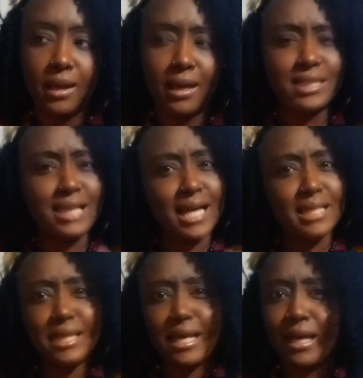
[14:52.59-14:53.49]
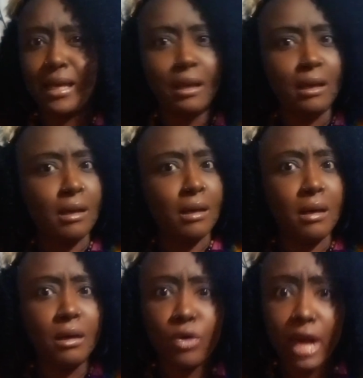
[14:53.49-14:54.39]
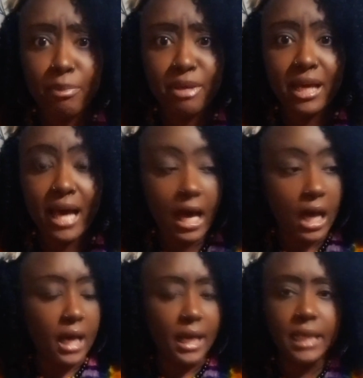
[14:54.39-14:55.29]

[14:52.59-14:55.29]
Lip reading: Because like I said, great big God.